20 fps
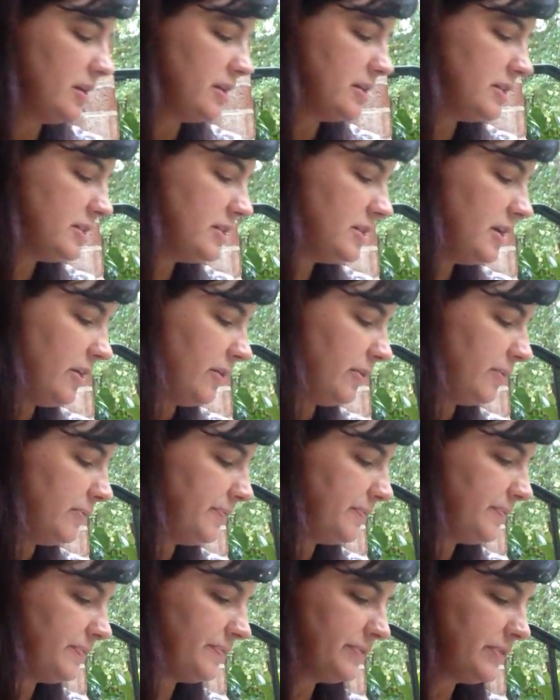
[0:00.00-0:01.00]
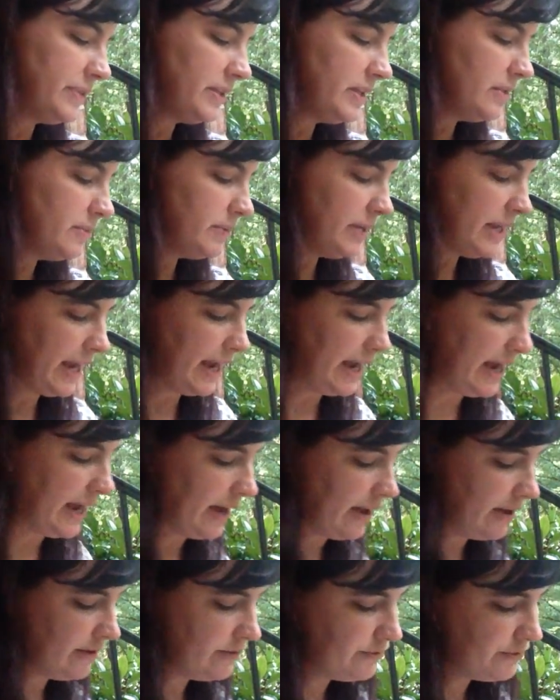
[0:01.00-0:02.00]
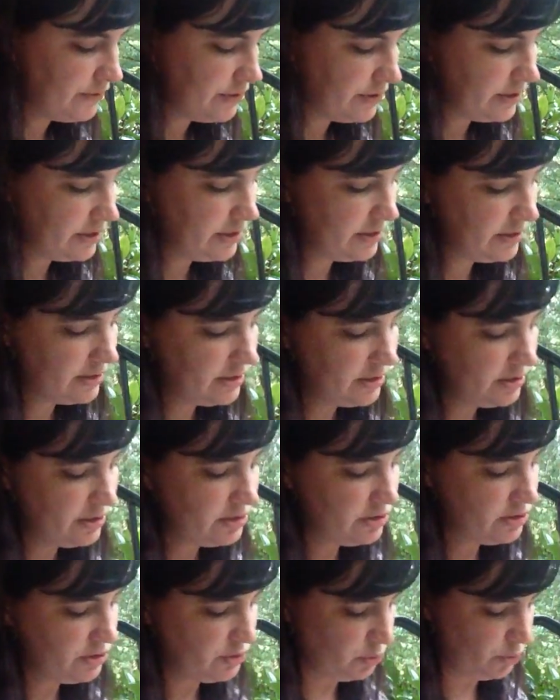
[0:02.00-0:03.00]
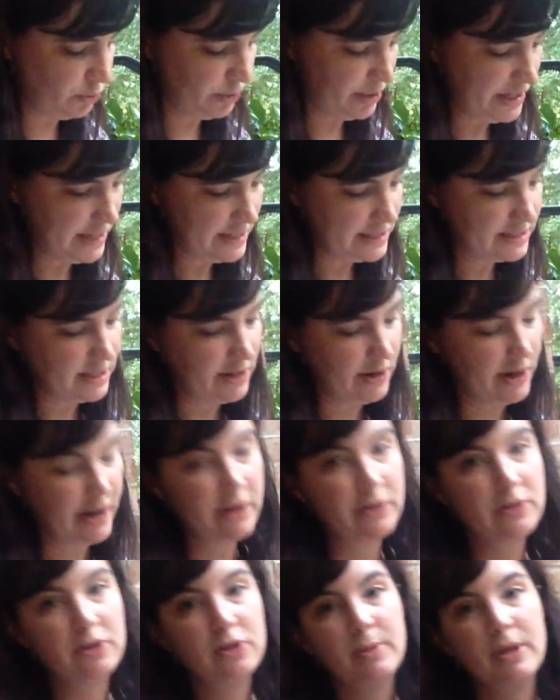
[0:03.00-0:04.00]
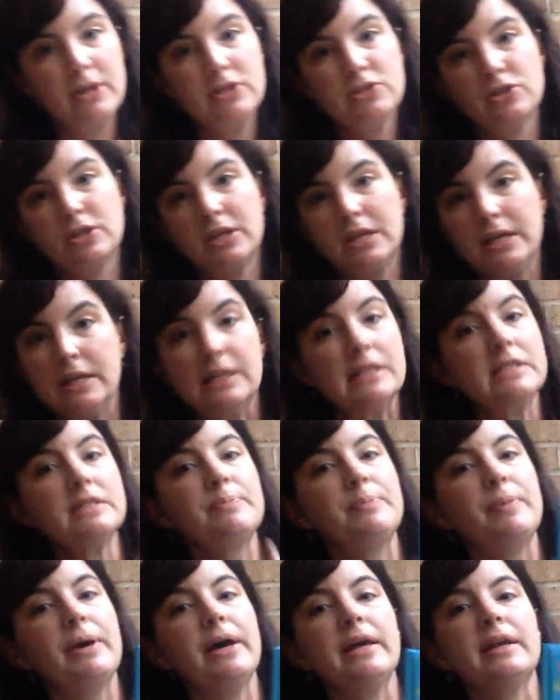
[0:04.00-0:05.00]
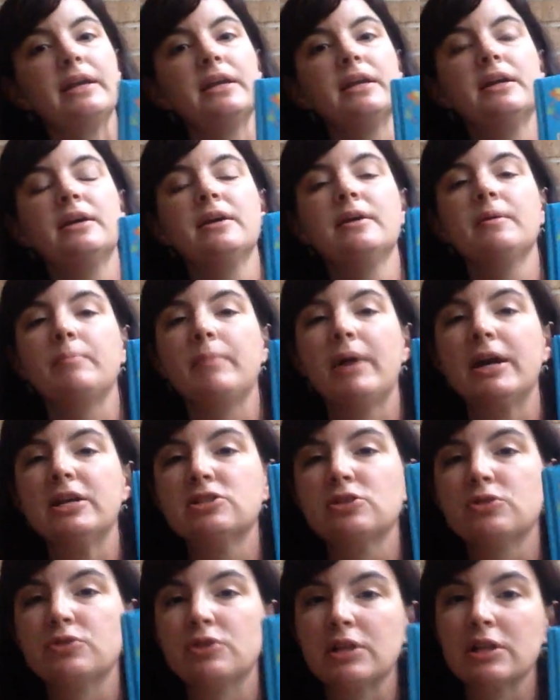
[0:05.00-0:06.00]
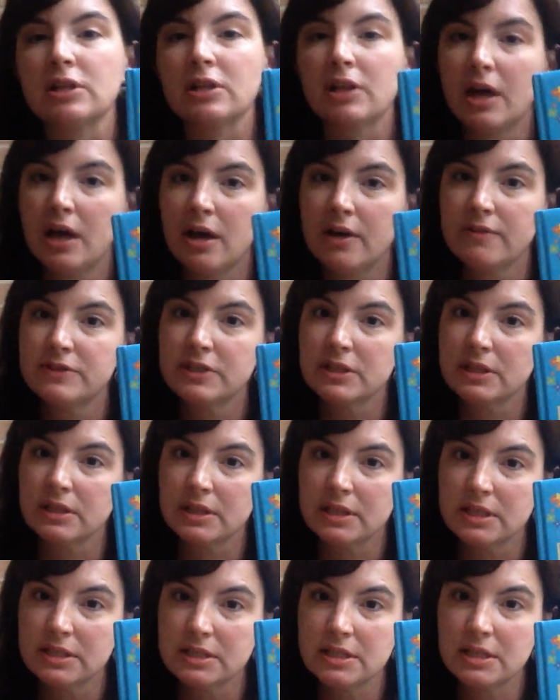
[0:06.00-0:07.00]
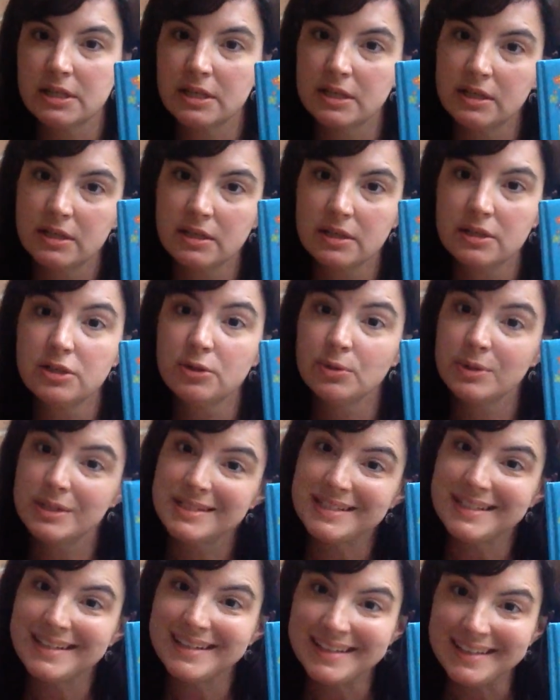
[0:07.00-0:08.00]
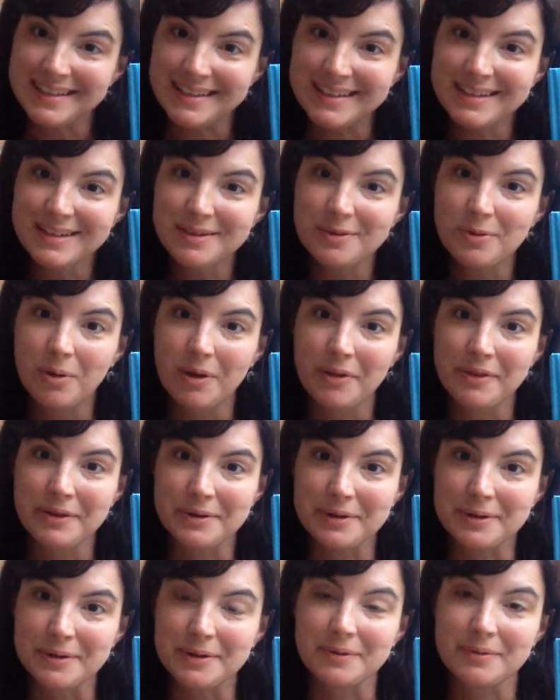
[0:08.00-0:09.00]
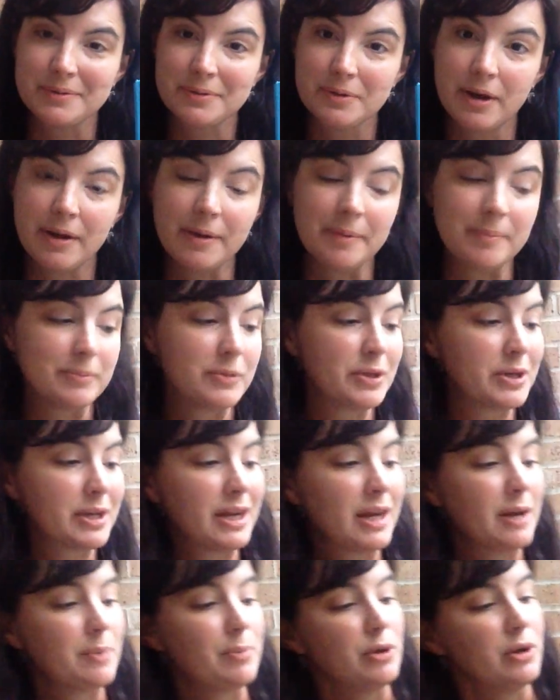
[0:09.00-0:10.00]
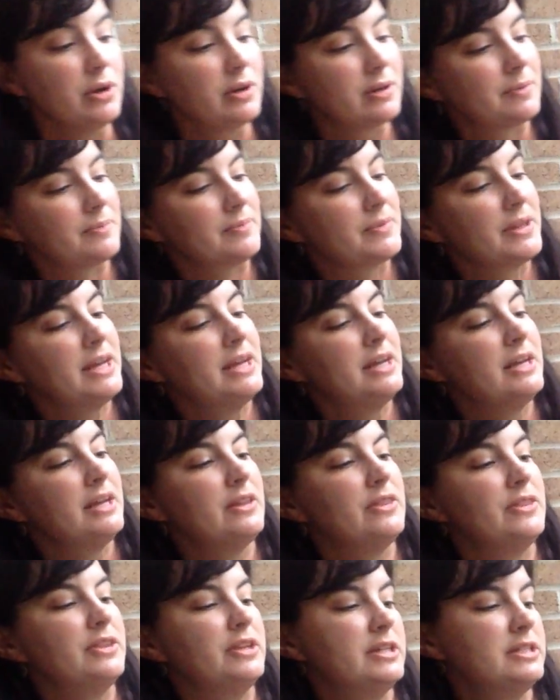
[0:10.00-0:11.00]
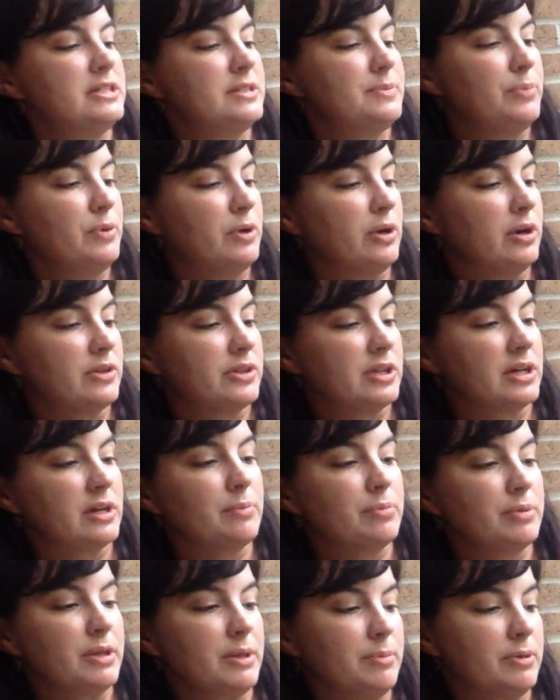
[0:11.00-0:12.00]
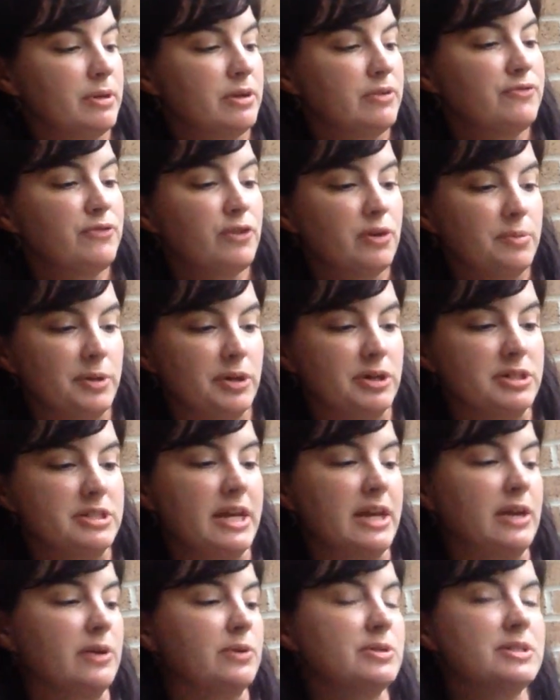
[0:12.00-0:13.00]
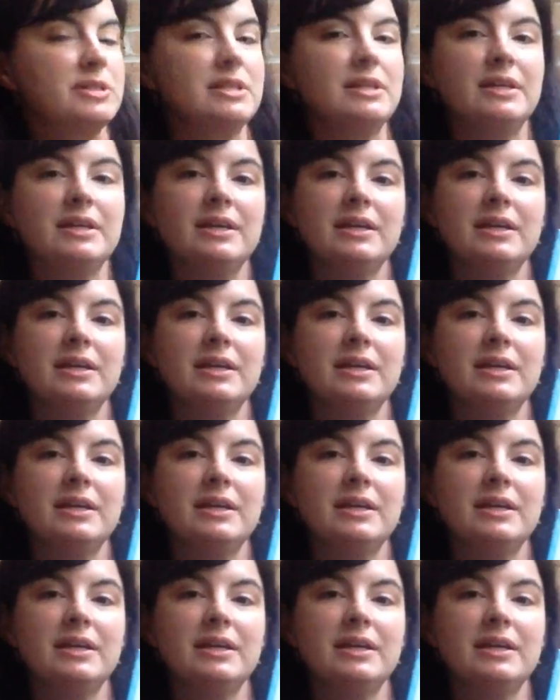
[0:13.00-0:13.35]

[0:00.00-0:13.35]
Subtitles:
So then we have stories. Now, I don't know about your kids, but my children love to listen to a CD while they're looking at a book. This book, The Complete Book of Farmyard Tales,